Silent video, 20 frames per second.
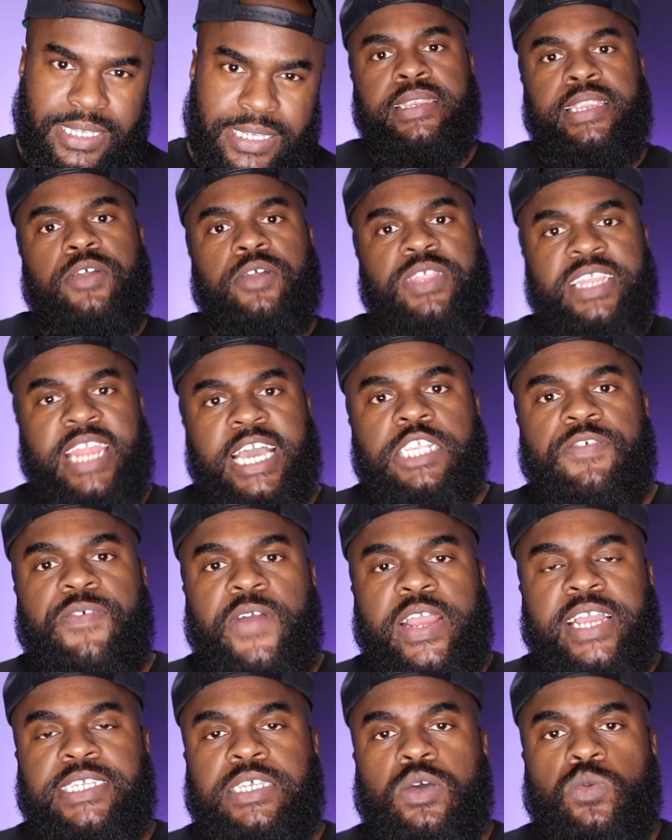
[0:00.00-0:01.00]
Now, the next
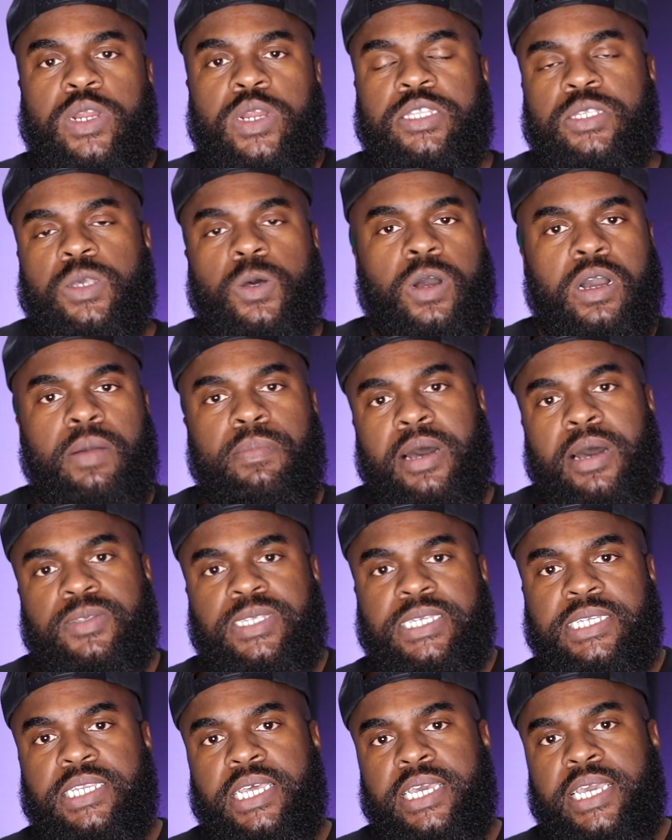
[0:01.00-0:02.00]
Fergus I want to talk about
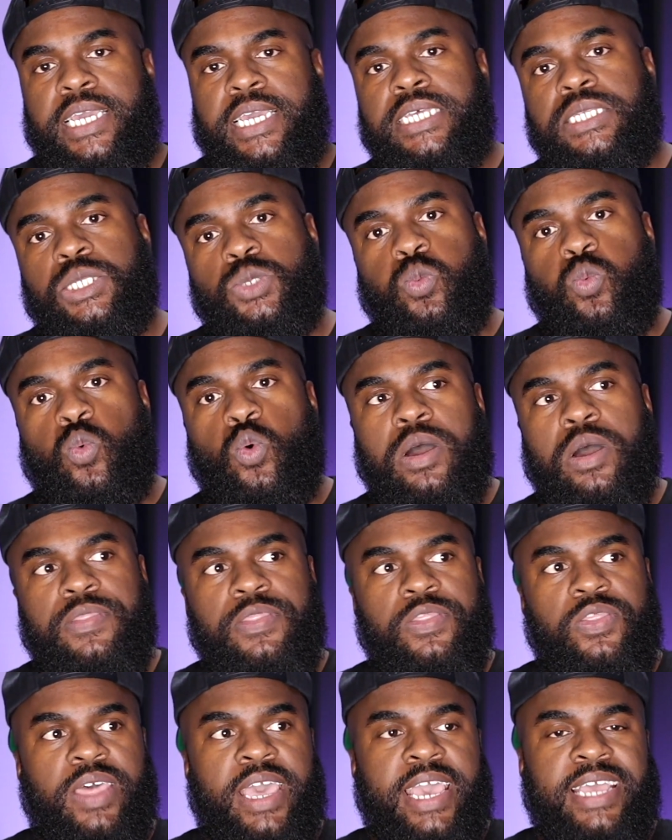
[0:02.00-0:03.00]
today is
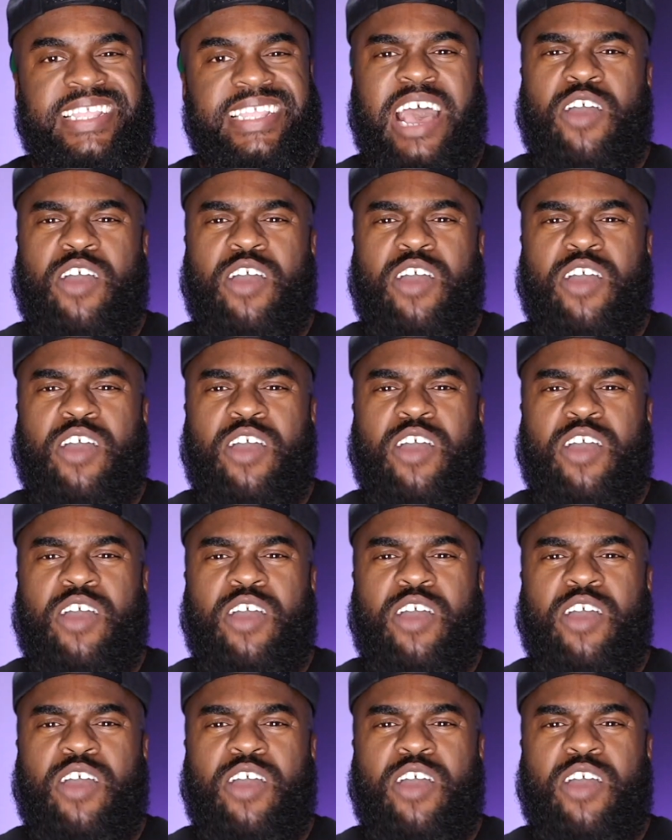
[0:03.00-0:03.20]
one that